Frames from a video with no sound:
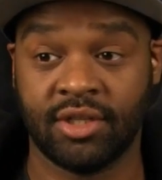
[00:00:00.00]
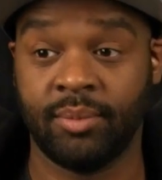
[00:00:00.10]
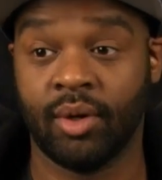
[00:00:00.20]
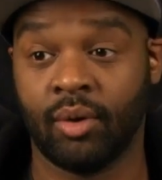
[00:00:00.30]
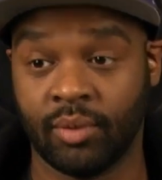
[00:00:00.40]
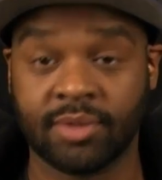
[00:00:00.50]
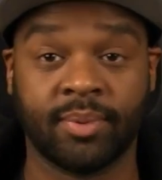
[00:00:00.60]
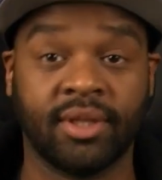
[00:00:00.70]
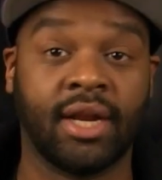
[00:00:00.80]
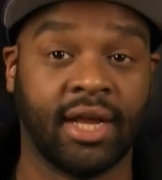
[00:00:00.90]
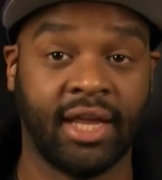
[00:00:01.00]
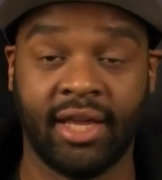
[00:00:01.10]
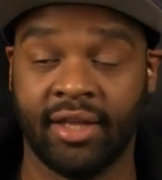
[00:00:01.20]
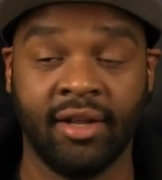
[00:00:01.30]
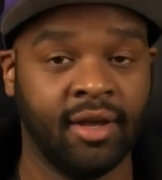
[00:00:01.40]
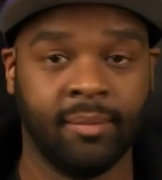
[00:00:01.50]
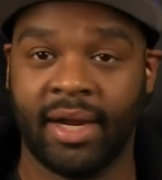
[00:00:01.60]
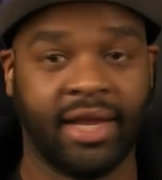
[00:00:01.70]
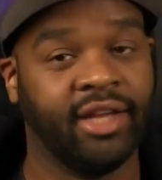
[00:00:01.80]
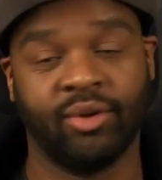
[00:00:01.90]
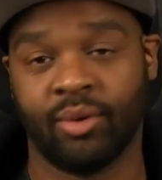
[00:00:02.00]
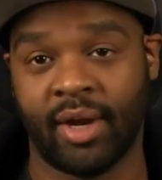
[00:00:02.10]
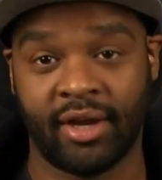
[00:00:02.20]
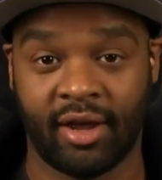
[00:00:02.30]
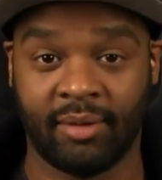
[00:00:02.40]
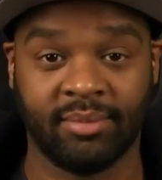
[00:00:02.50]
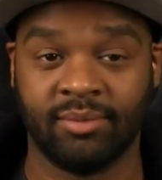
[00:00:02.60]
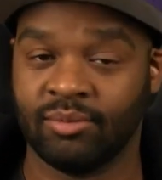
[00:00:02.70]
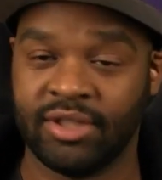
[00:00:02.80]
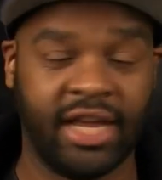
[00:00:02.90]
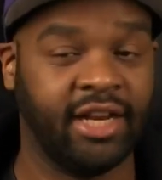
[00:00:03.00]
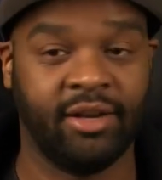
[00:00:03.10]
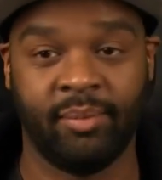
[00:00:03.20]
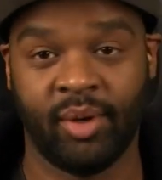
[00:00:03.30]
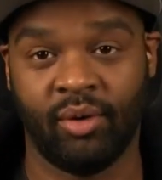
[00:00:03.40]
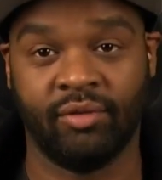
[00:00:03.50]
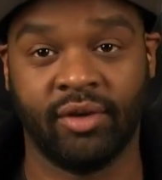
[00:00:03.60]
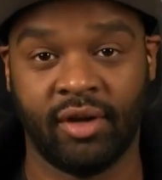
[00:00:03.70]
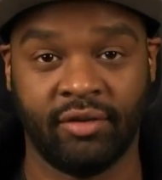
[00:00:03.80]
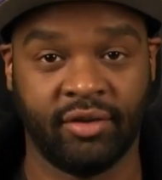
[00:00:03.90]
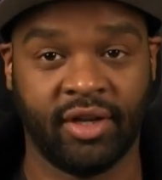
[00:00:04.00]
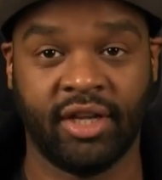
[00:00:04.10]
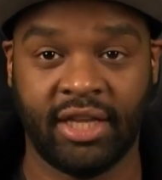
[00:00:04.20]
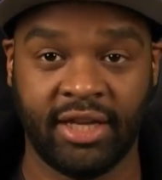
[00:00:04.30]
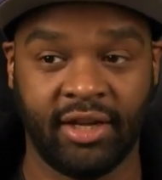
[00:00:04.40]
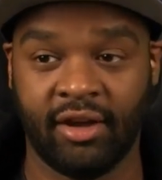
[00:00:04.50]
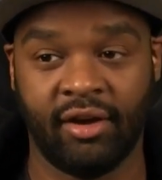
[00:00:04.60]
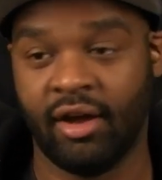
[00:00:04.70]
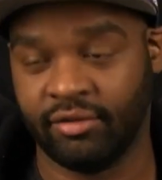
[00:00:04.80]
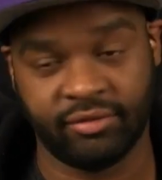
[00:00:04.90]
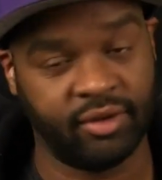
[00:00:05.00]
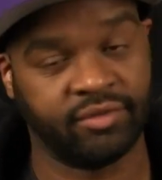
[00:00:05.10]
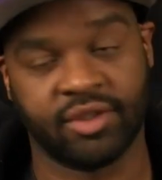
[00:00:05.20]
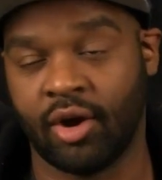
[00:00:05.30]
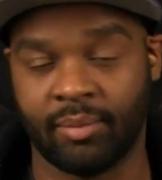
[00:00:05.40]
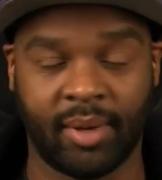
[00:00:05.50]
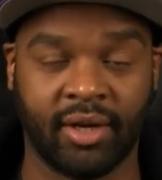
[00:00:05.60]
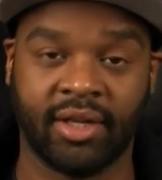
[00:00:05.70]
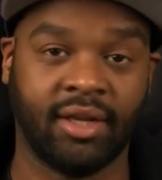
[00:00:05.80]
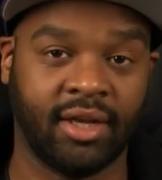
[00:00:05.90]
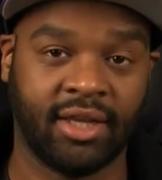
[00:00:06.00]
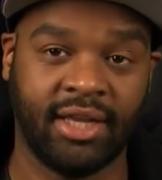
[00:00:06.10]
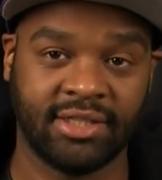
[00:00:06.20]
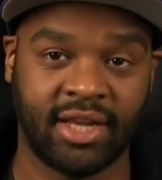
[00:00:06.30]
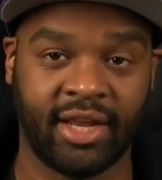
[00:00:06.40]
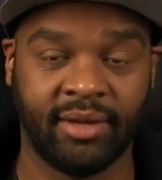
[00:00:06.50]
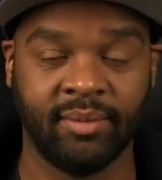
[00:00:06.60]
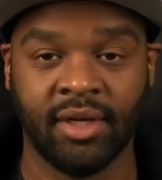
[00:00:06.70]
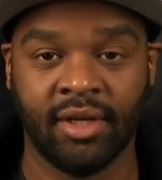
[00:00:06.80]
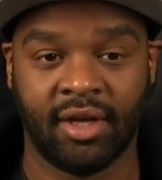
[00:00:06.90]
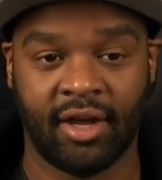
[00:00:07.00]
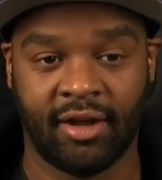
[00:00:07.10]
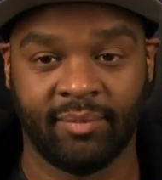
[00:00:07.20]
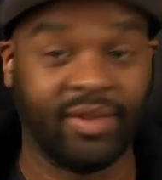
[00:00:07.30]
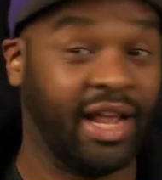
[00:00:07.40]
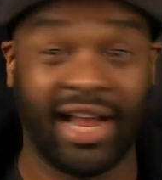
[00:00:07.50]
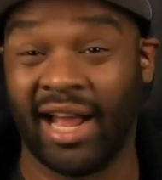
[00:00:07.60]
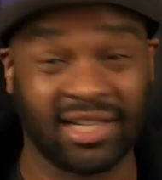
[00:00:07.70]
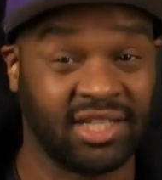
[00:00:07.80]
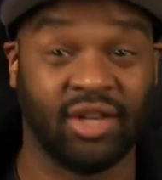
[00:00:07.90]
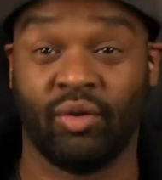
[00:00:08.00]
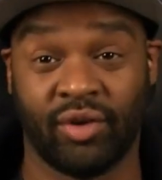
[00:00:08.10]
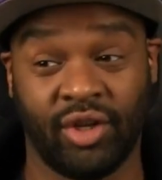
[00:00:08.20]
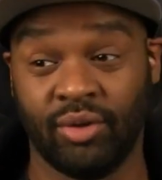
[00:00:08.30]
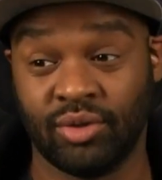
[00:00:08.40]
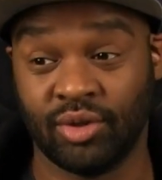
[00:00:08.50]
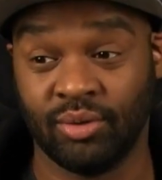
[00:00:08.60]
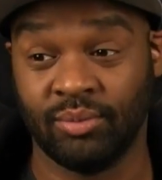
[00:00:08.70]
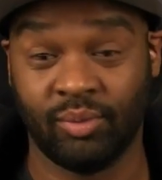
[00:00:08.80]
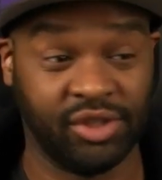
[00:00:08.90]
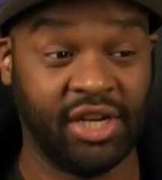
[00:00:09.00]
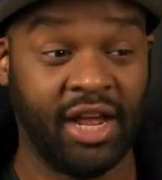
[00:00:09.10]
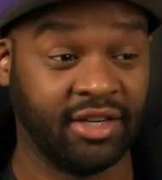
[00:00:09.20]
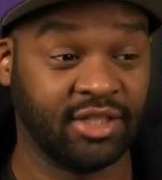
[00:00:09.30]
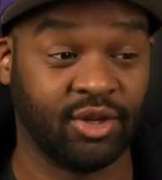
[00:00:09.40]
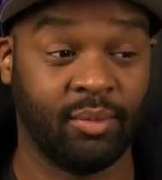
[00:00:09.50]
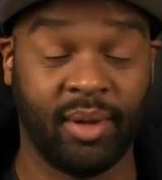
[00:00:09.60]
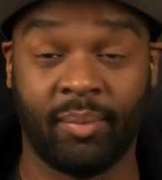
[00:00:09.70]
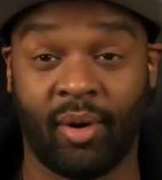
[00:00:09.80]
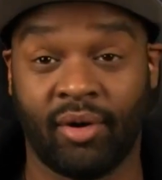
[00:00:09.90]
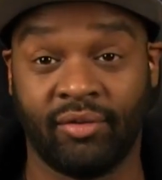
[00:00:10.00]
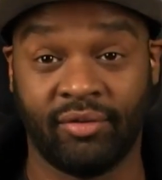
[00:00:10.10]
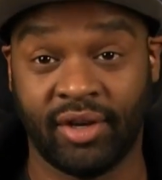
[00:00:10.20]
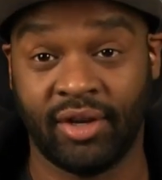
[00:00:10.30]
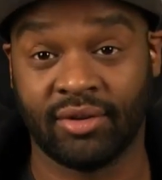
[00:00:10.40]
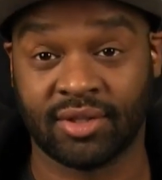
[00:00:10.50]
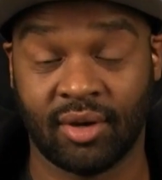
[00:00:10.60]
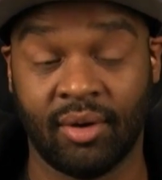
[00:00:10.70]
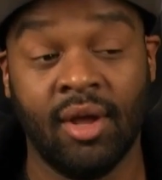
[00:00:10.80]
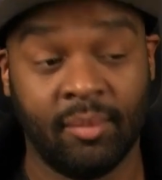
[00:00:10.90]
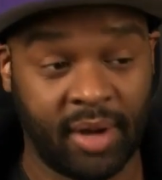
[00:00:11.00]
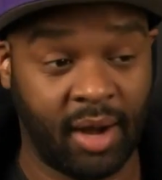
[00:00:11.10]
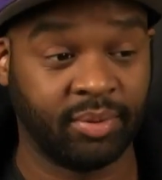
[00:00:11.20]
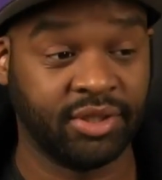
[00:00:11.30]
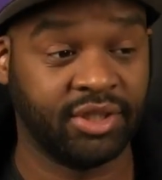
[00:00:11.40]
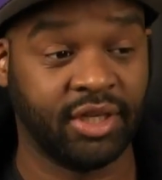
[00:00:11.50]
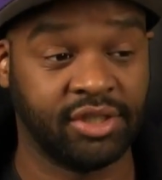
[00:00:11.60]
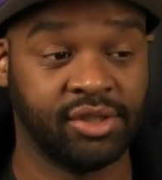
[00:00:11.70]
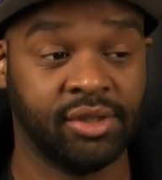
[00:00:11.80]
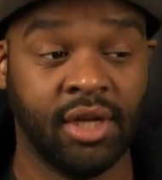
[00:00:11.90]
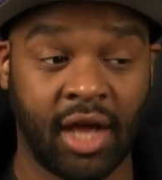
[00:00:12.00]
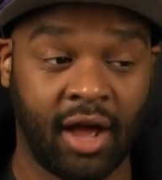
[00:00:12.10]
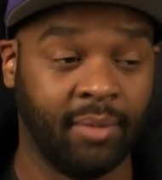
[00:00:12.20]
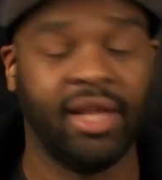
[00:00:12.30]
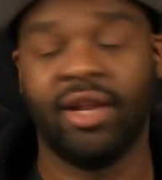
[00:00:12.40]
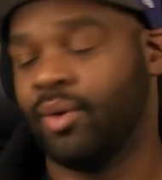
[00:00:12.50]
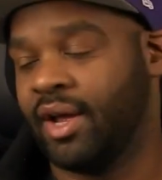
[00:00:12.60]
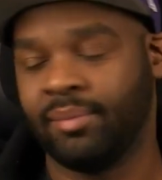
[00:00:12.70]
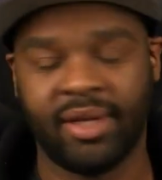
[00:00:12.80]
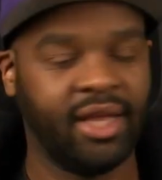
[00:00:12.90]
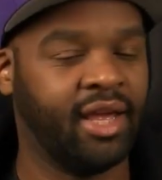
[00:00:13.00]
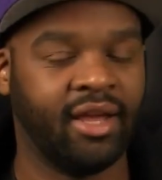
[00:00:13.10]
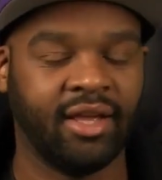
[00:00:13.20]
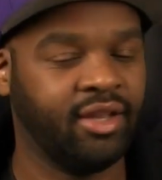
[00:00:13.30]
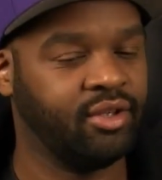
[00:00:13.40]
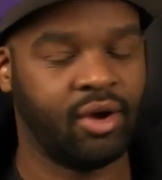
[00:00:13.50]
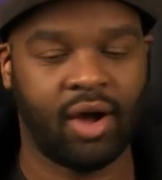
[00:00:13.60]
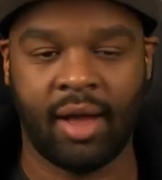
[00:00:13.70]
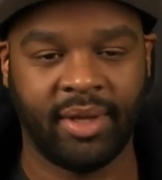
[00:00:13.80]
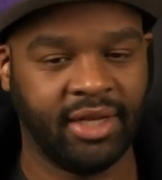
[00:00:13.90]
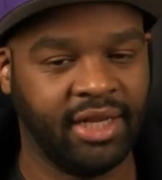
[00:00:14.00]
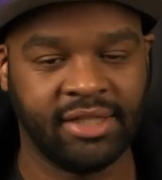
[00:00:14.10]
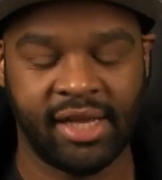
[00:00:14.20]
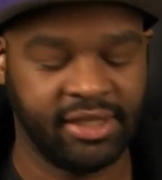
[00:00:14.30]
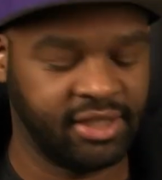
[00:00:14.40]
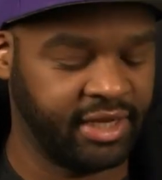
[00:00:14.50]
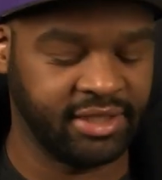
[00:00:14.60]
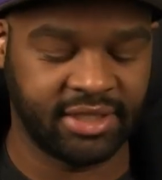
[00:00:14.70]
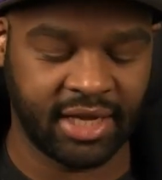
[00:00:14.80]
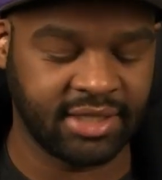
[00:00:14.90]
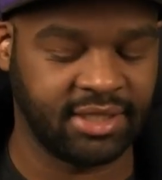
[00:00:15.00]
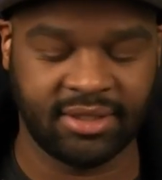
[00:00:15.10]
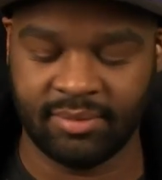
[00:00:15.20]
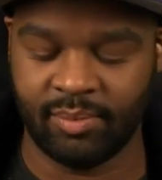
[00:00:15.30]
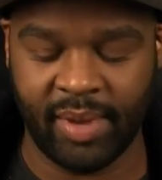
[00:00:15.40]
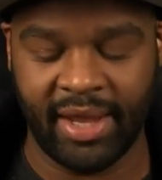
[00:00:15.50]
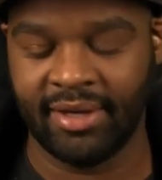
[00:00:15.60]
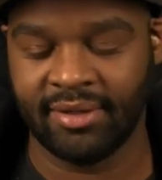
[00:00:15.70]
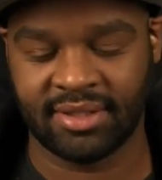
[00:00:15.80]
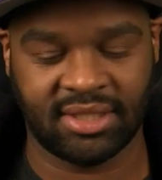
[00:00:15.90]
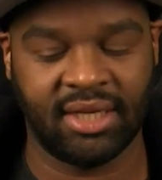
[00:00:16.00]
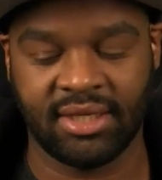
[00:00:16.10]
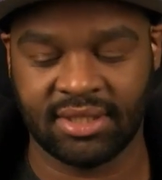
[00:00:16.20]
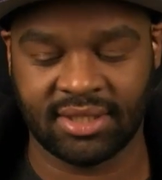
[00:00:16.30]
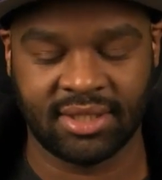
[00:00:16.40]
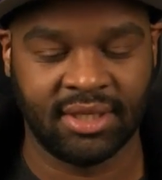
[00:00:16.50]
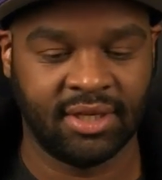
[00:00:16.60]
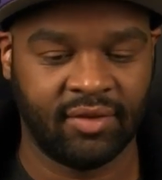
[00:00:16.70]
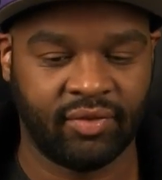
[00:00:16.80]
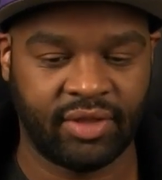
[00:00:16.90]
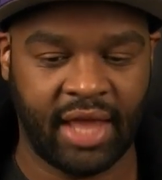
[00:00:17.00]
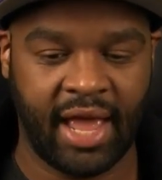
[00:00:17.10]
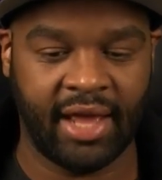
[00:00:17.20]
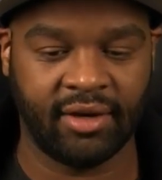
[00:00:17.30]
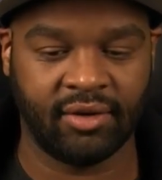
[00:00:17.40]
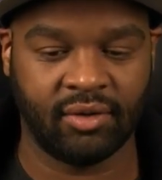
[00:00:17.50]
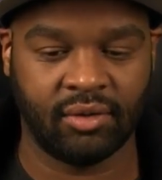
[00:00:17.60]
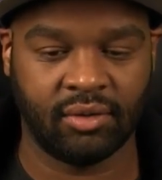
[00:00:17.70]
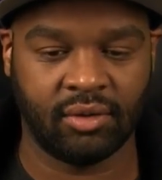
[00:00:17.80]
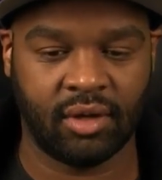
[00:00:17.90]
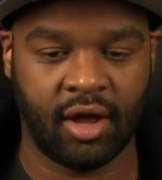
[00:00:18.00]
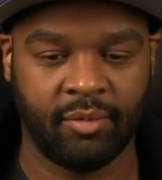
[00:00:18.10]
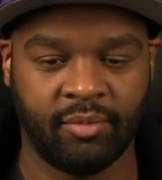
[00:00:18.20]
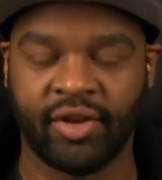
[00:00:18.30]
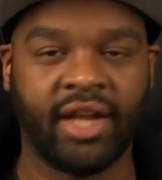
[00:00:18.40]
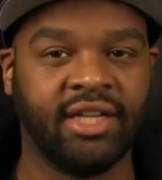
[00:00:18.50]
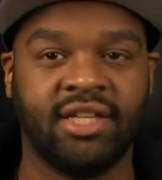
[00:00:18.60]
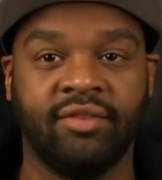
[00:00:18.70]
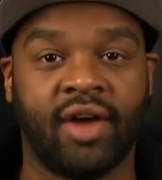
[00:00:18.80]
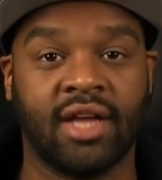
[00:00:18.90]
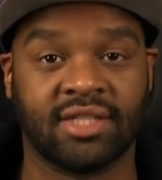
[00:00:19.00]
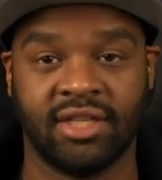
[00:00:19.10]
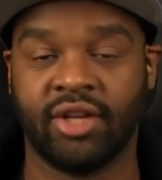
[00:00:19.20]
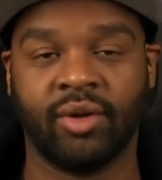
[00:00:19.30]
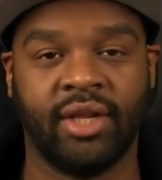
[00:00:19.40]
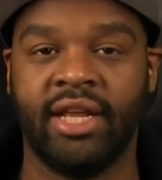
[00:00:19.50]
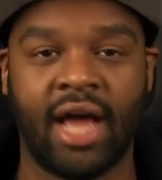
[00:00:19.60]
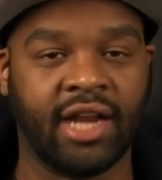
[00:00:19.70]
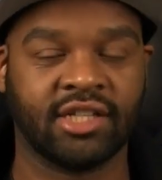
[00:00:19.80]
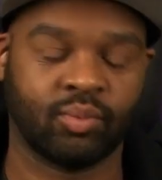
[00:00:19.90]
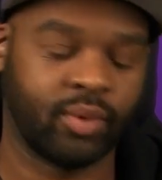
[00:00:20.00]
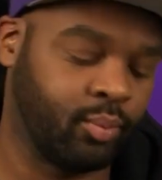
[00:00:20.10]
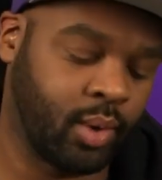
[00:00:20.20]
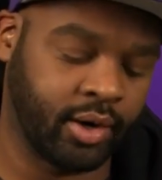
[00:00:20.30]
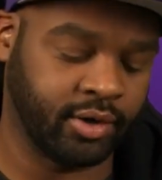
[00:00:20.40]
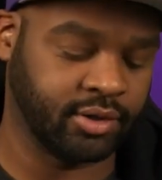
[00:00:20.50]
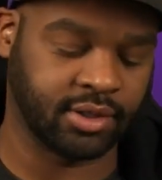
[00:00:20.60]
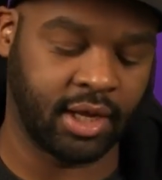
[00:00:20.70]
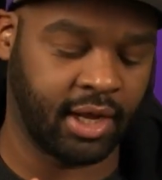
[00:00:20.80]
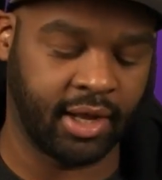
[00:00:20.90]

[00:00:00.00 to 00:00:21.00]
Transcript: it to me on Whisper, then I can. But I can't do it right now. I'm dead in the middle of a King of talking about a King's game. That I got to send over to YouTube, which now this is going to be a part of the video. So, but I appreciate you. Anyway, but yeah, I mean, it doesn't make sense that Vlade Divac, literally, he got us rim runners.